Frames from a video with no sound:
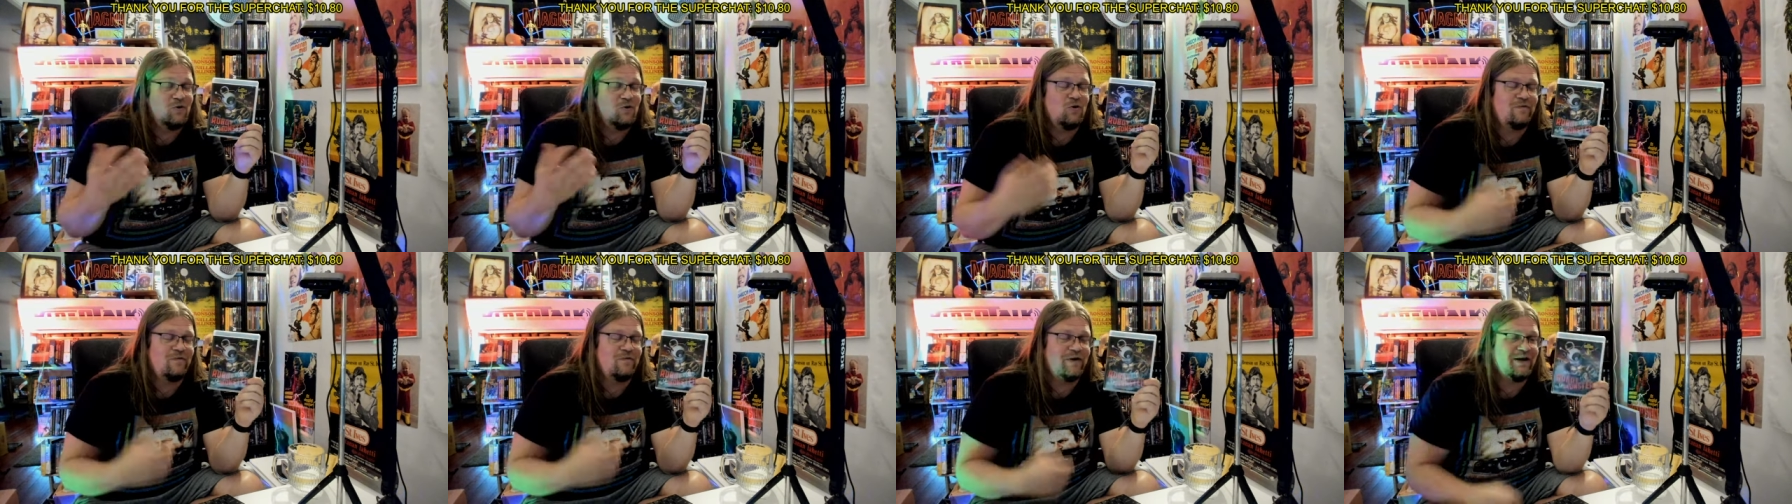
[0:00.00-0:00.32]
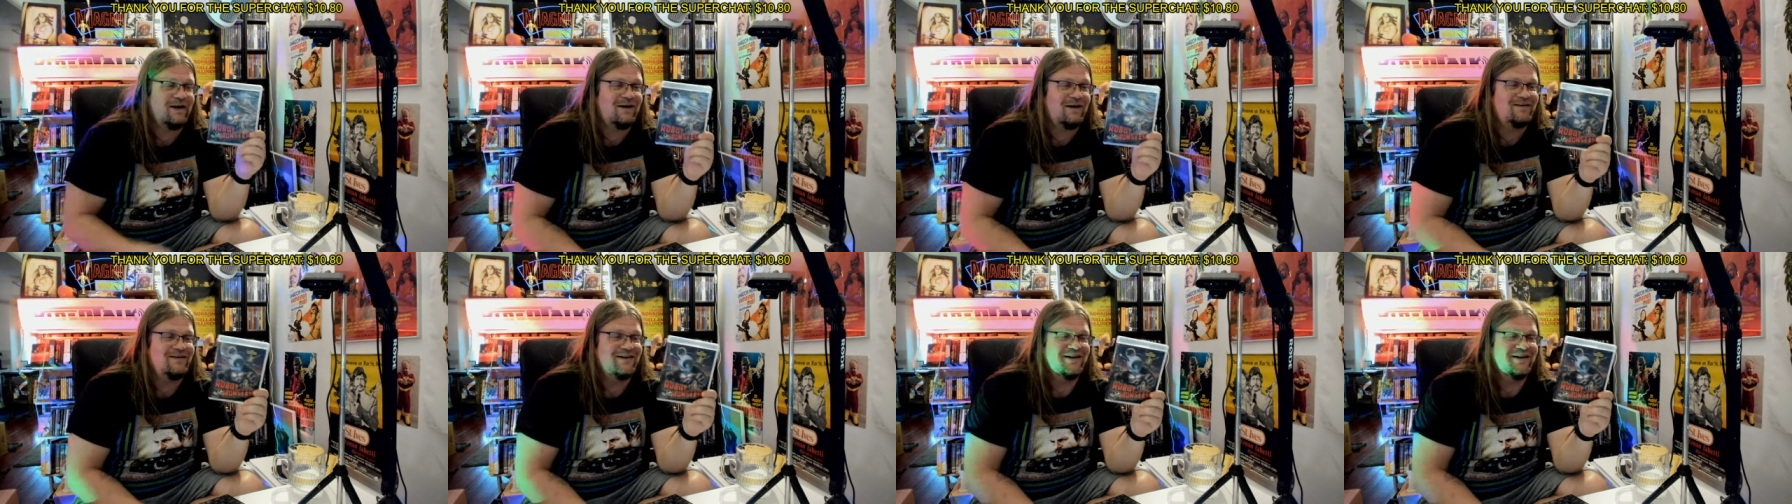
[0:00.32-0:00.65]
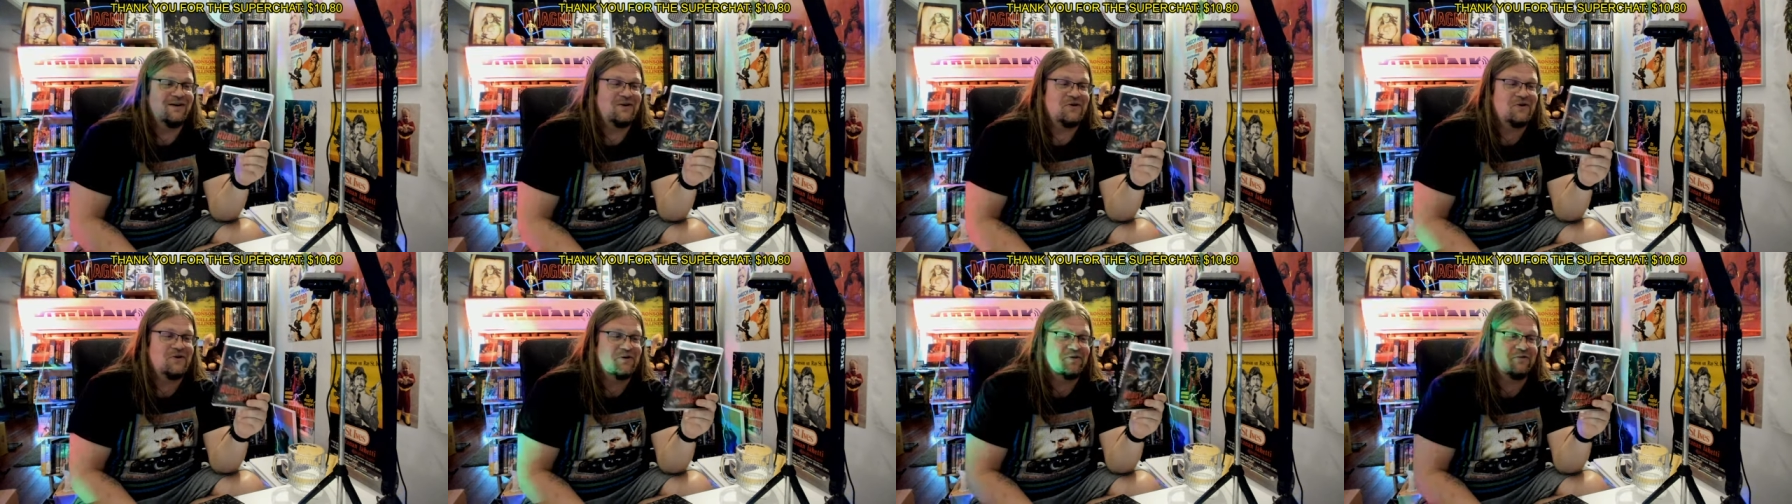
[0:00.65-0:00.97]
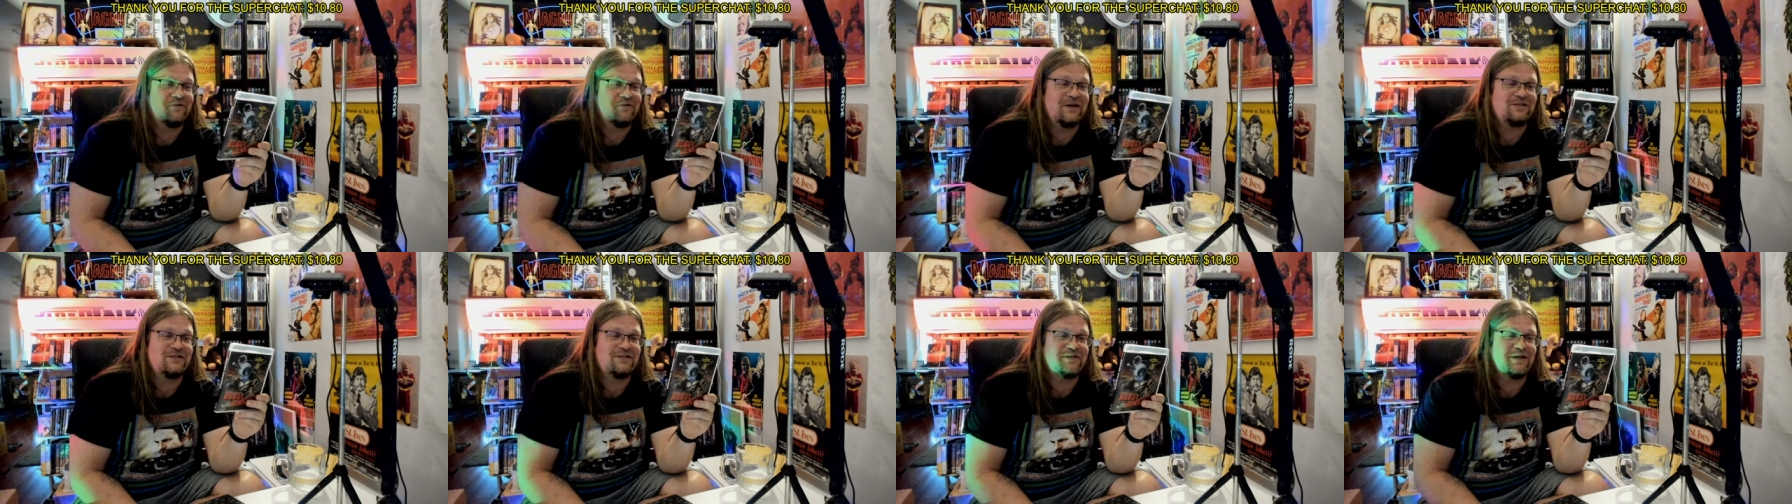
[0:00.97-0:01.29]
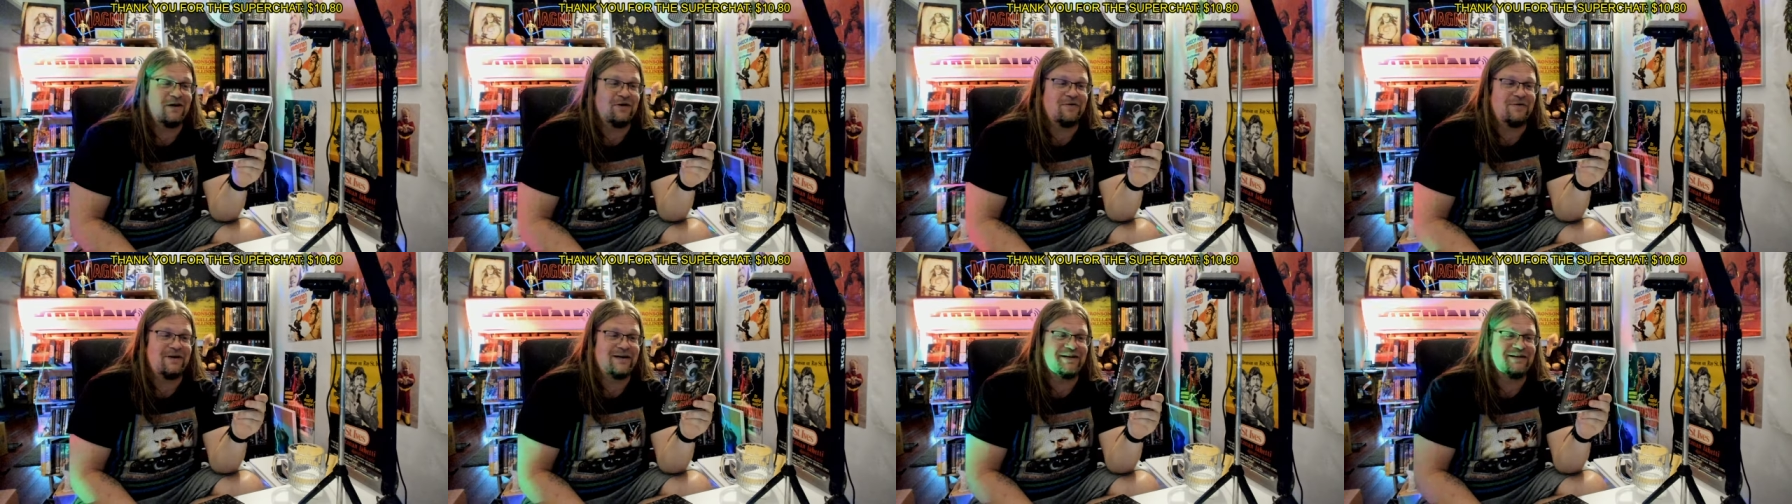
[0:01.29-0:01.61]
were
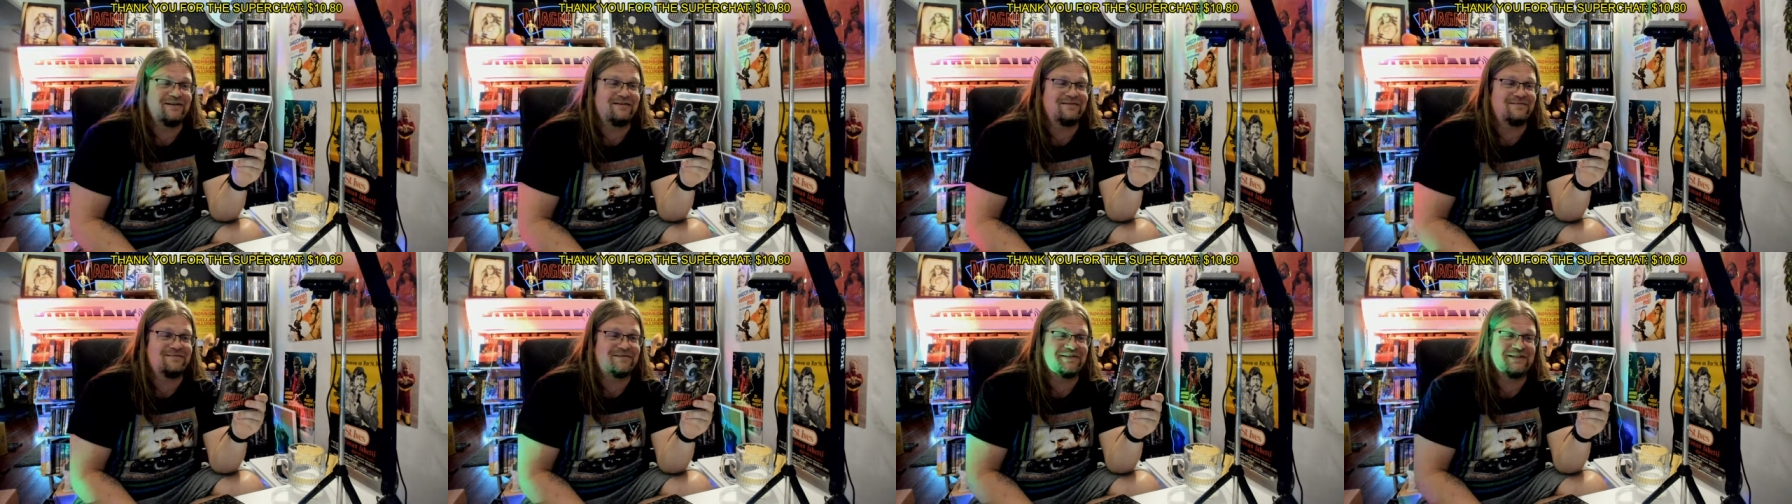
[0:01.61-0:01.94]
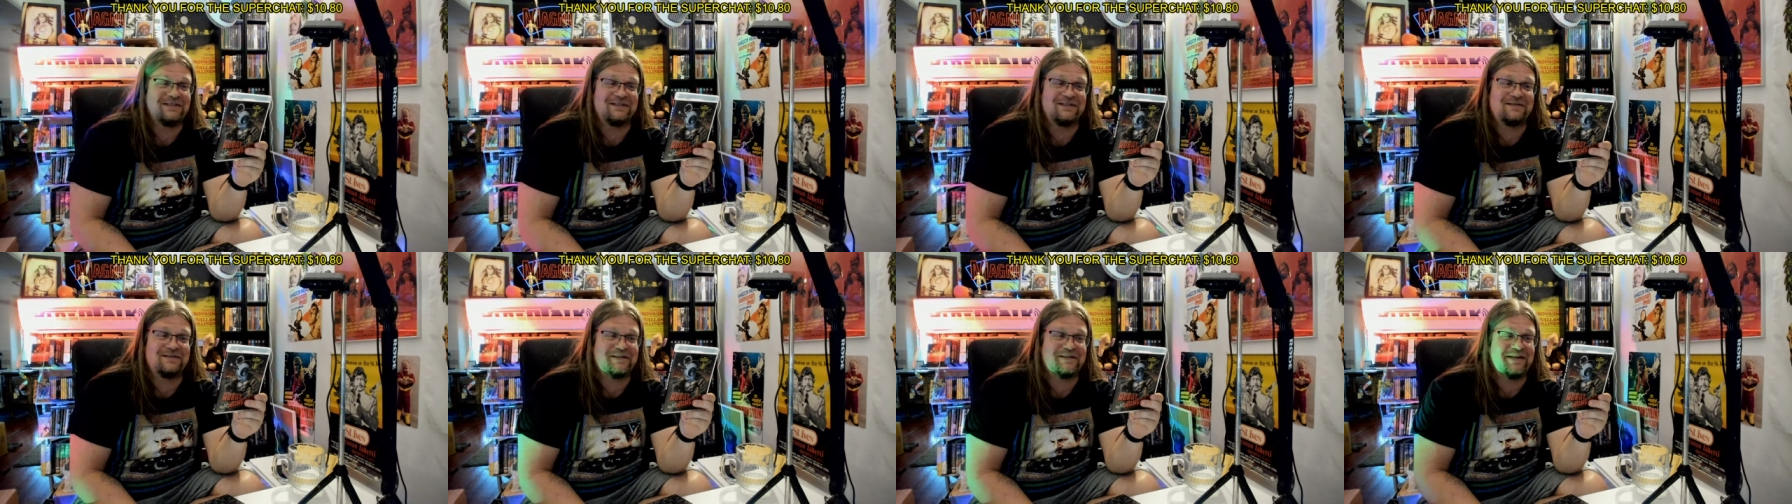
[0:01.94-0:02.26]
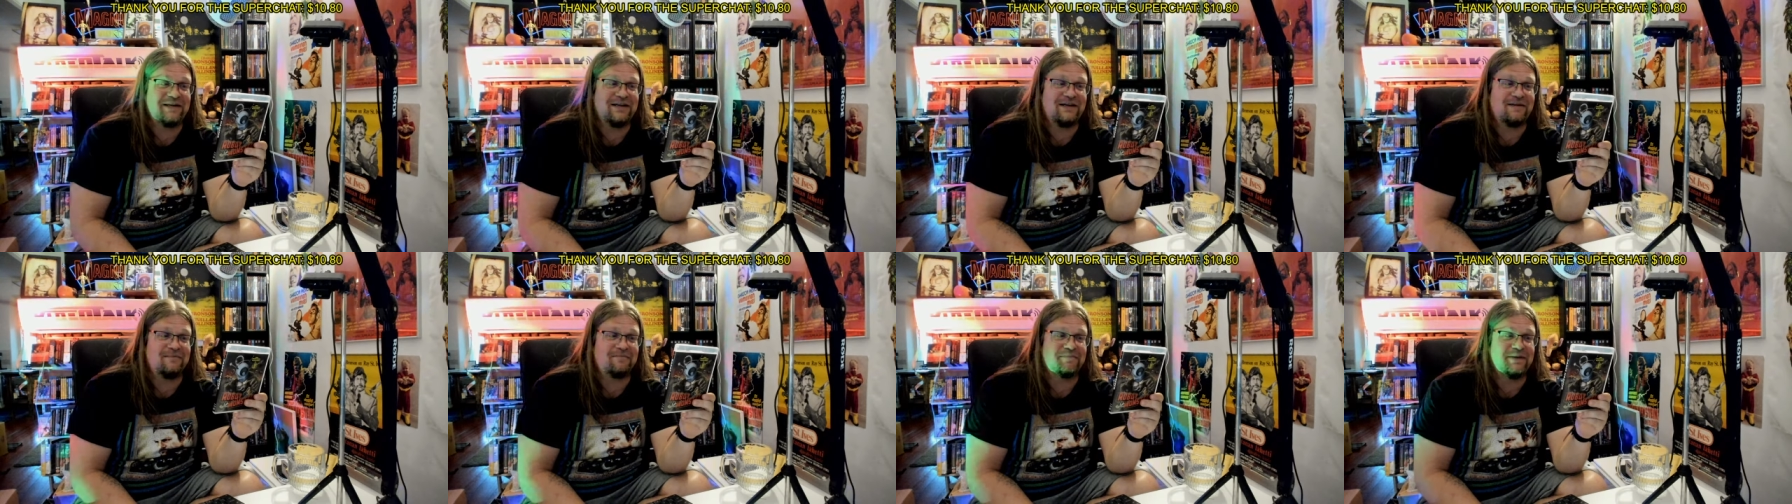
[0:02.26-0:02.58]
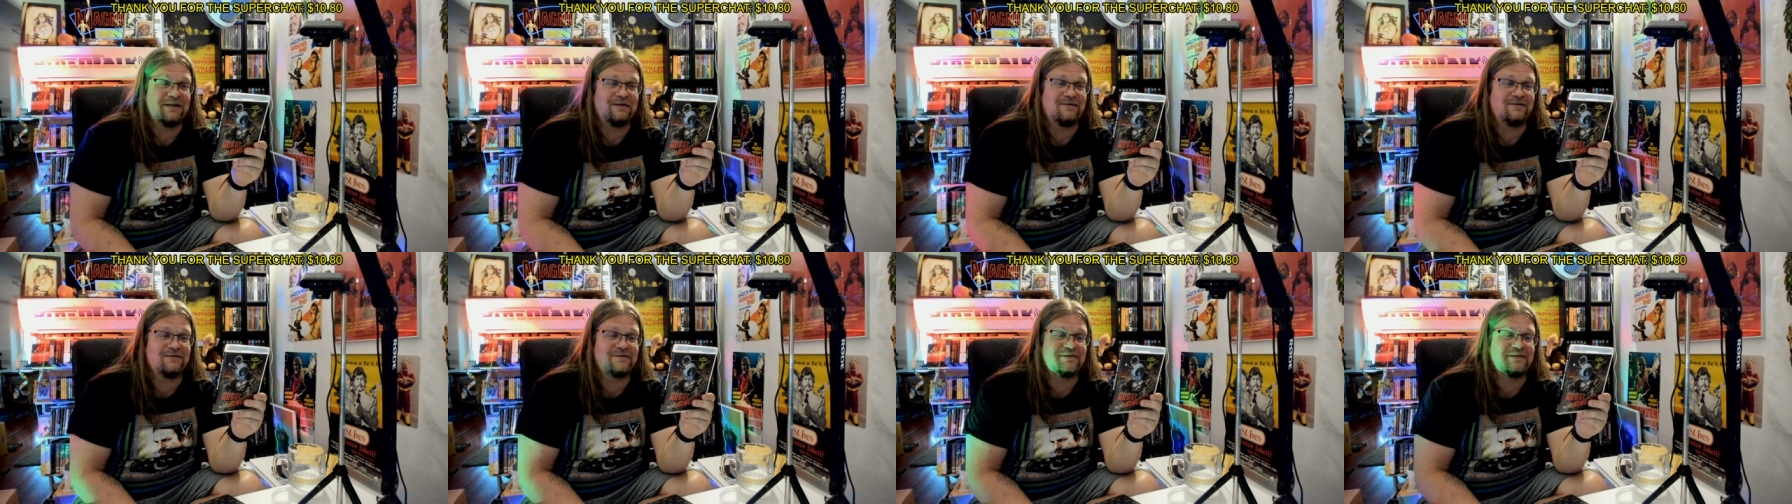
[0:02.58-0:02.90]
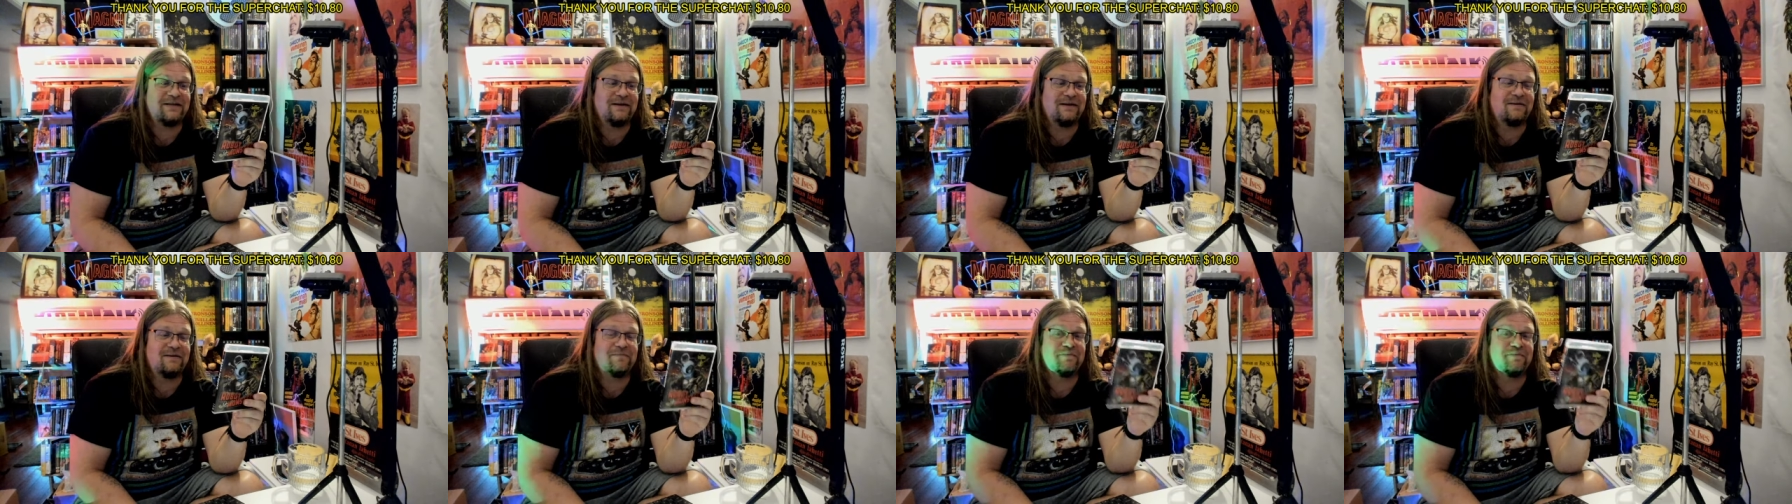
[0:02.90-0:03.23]
restoring this thing, because
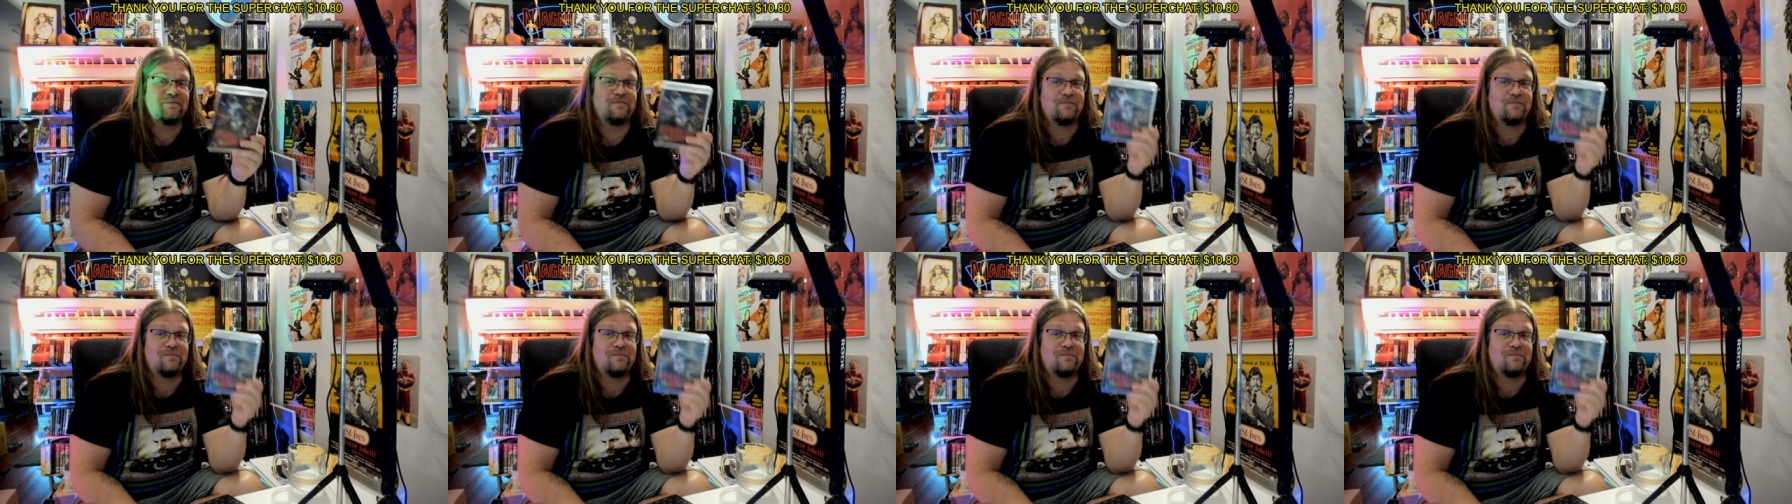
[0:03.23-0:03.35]
the